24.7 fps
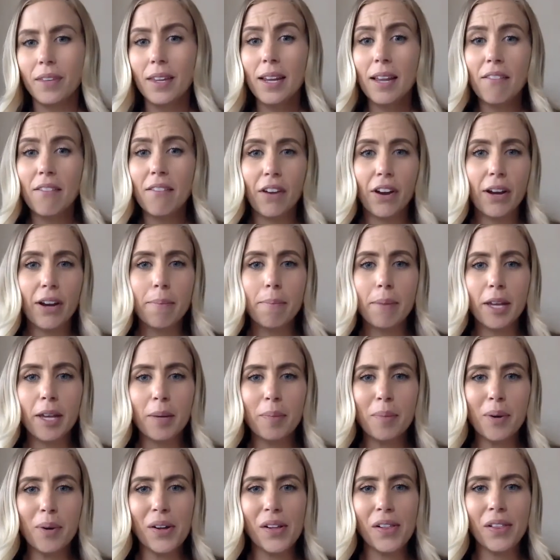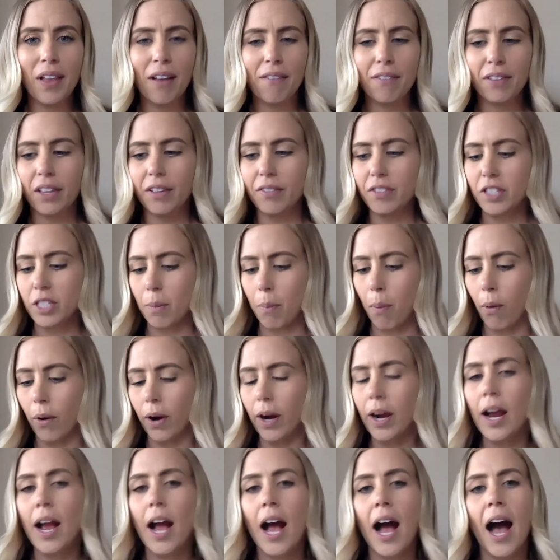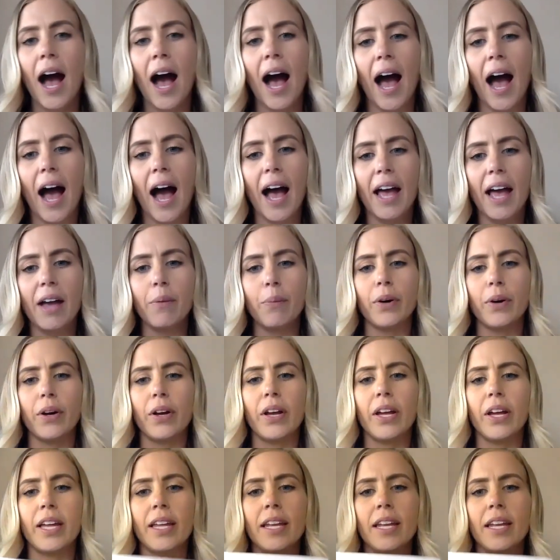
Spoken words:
very minimal level of support, I would